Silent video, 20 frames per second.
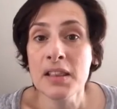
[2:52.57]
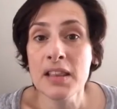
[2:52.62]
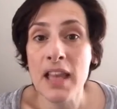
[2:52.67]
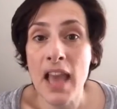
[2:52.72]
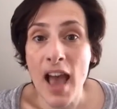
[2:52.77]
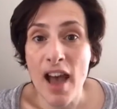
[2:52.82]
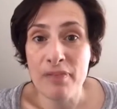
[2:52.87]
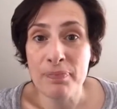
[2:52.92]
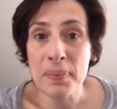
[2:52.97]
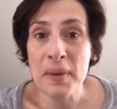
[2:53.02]

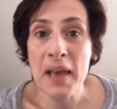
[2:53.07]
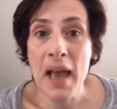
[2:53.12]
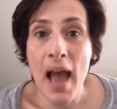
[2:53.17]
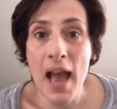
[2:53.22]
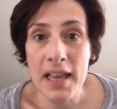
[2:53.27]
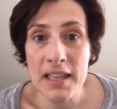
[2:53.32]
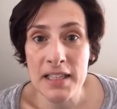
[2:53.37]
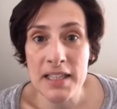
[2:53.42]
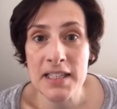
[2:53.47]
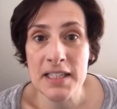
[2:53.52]

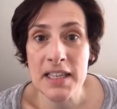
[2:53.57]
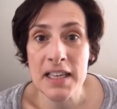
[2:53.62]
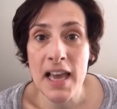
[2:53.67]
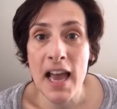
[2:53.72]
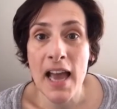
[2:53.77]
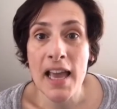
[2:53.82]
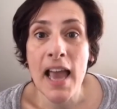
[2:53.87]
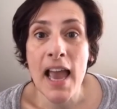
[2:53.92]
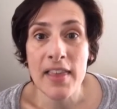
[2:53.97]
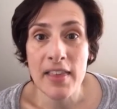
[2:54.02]
FBI and the
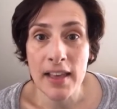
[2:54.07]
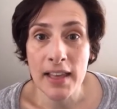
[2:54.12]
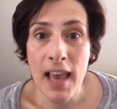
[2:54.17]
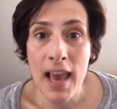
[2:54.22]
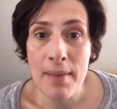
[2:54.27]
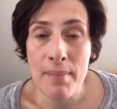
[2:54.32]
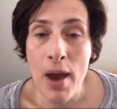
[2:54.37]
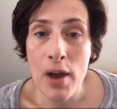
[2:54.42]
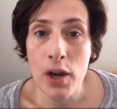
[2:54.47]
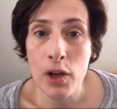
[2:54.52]
CIA that
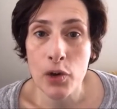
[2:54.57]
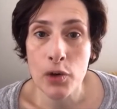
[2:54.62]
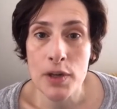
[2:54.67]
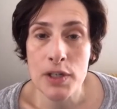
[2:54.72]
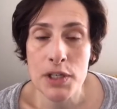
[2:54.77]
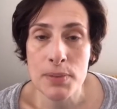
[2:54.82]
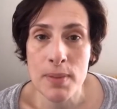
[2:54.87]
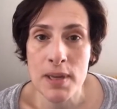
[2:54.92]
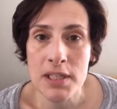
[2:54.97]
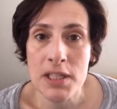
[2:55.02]
came out at
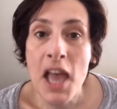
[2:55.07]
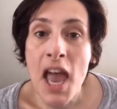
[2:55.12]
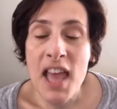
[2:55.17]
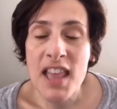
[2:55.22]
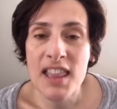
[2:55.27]
Christmas,